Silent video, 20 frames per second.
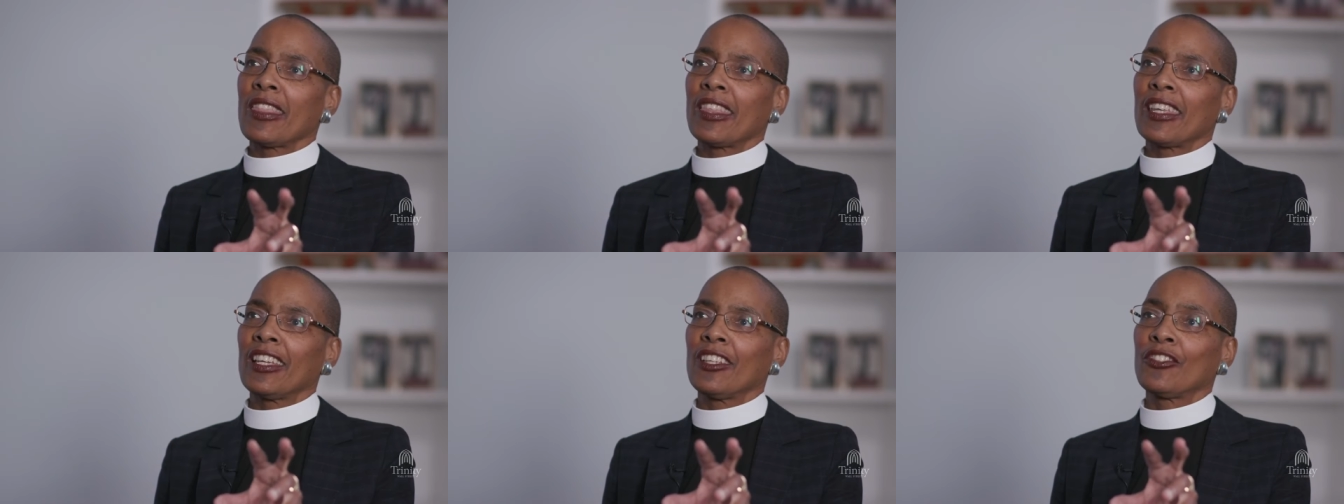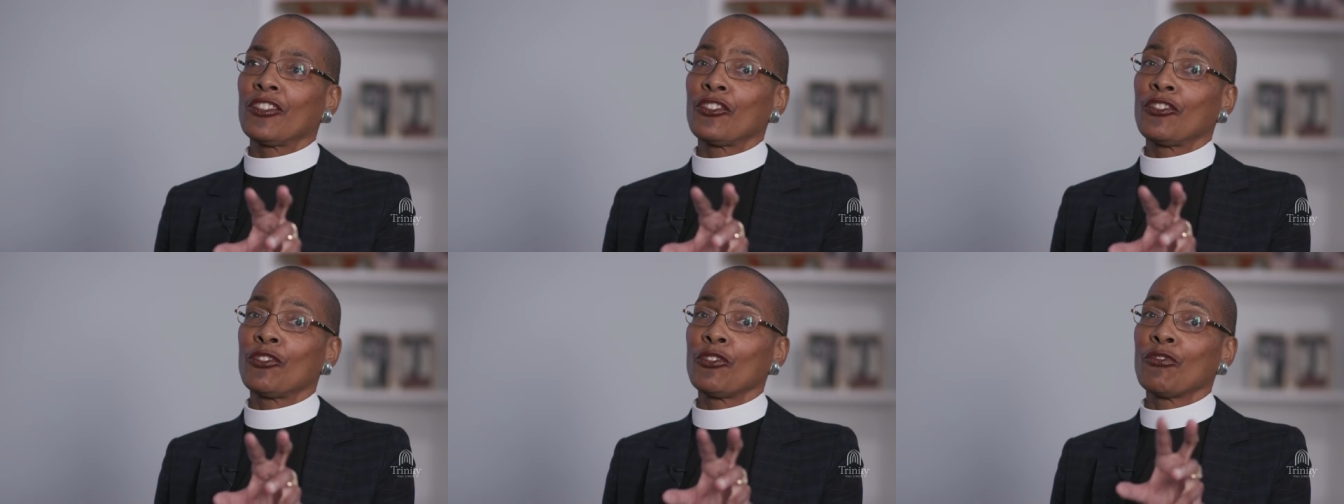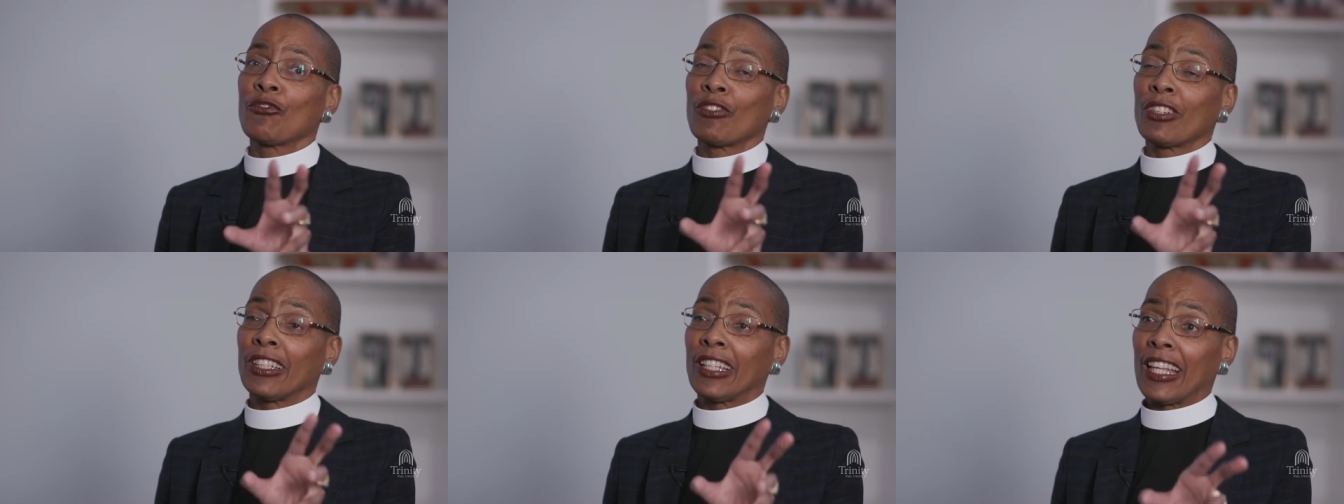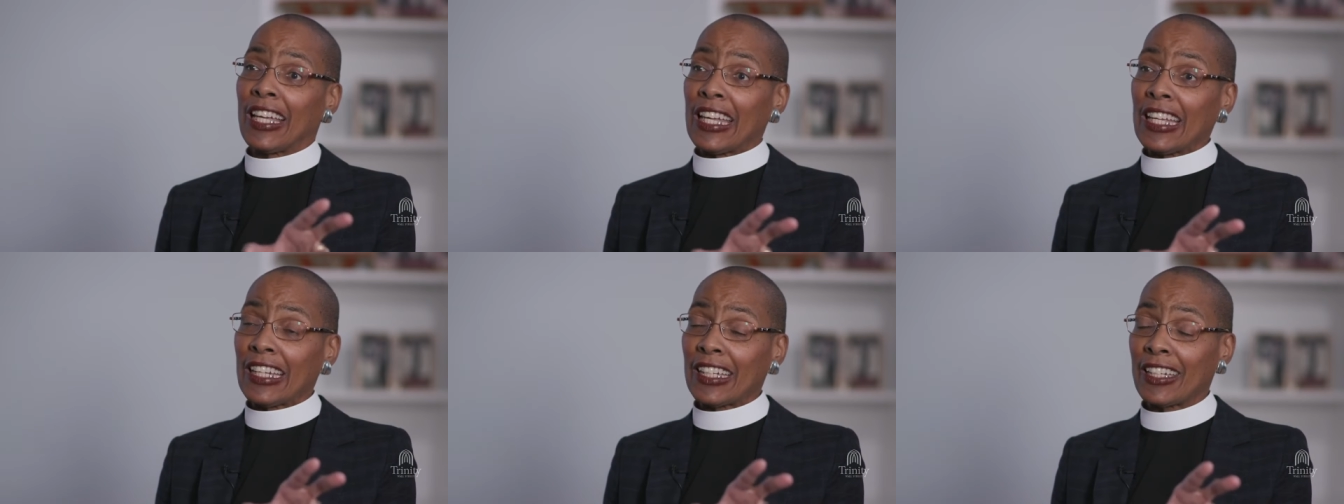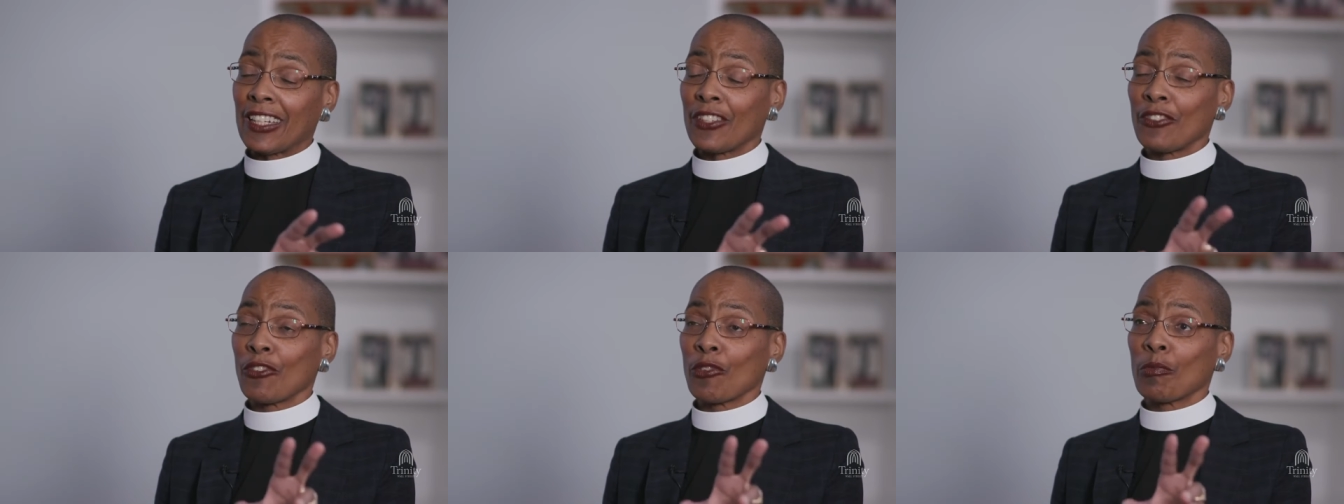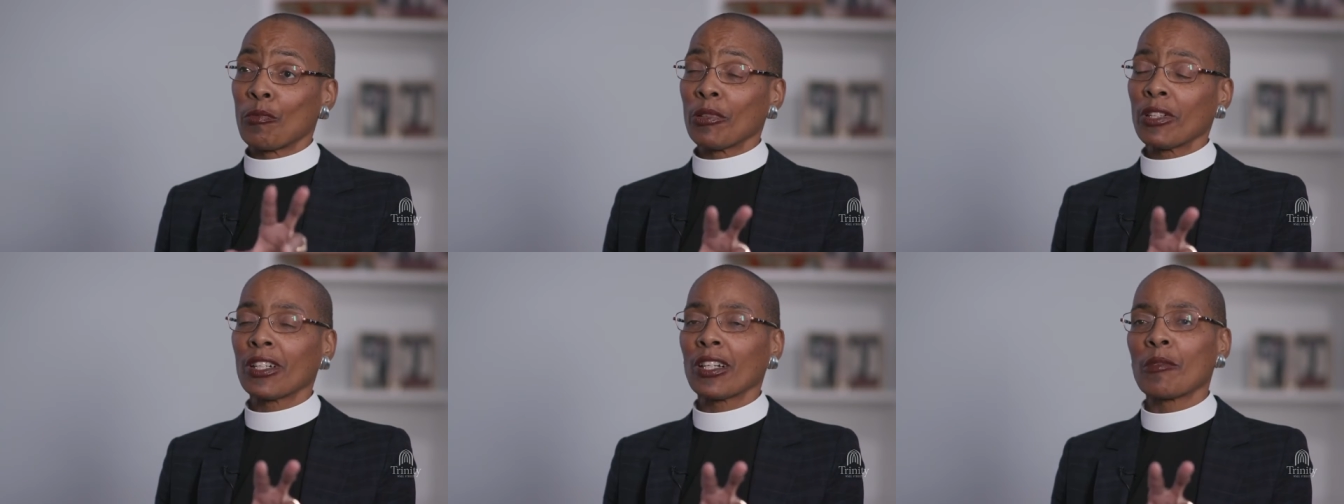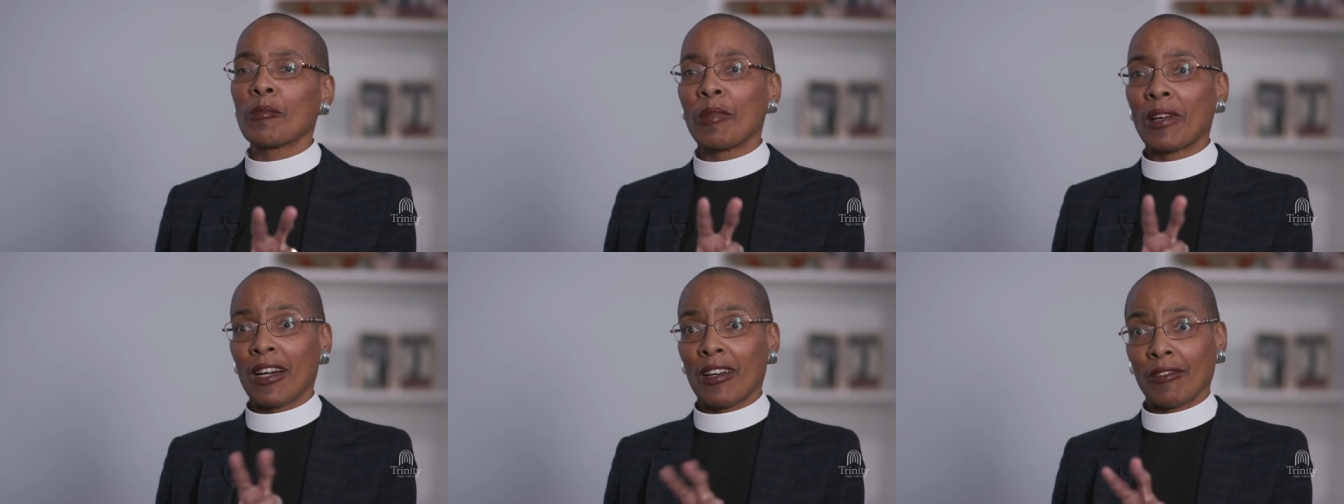things that you related in your book
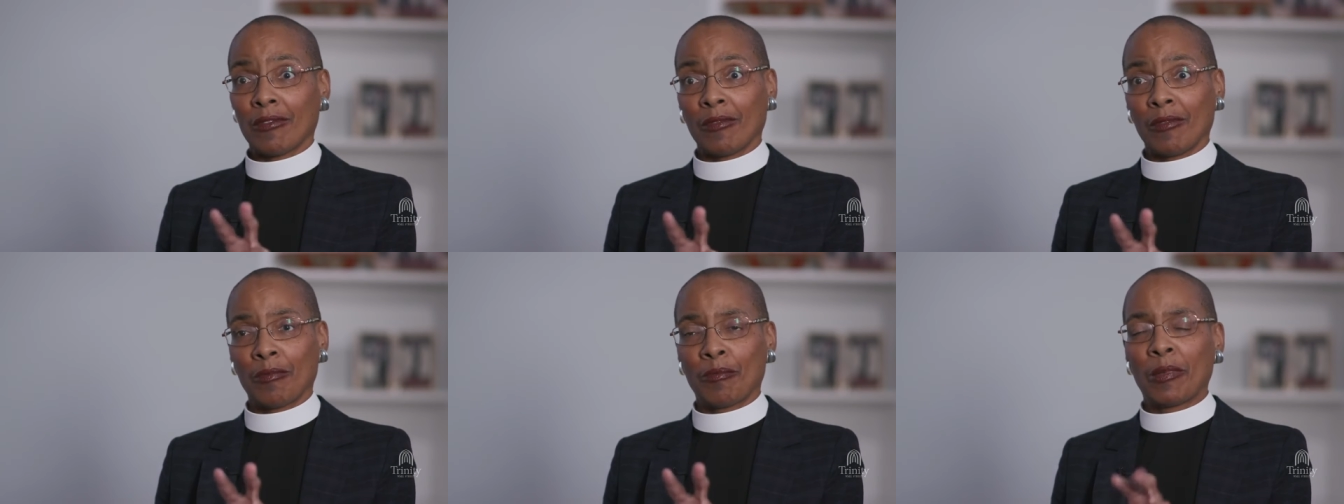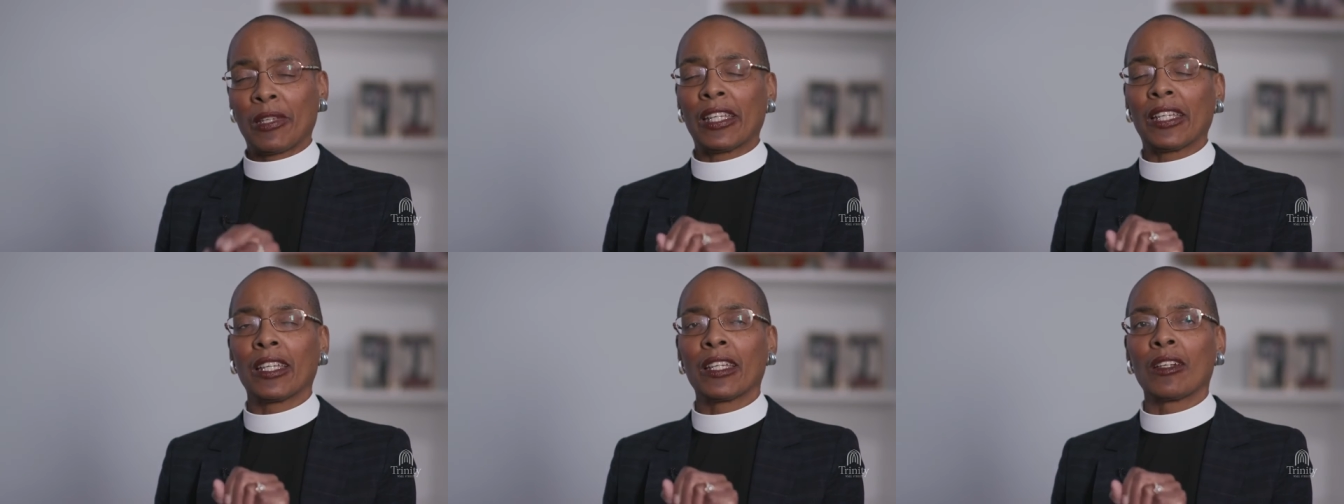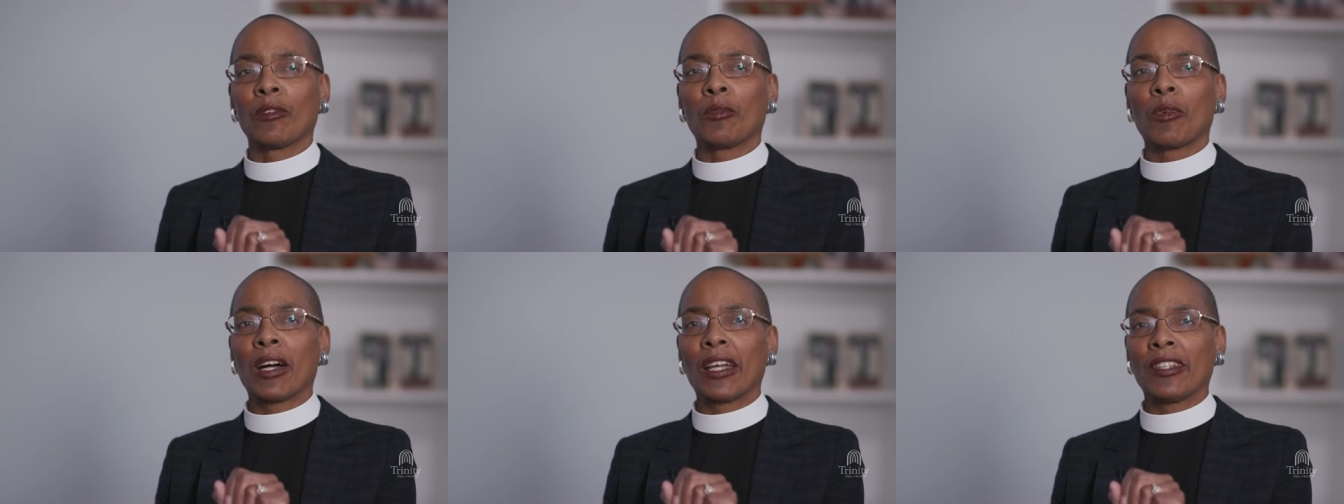about being in a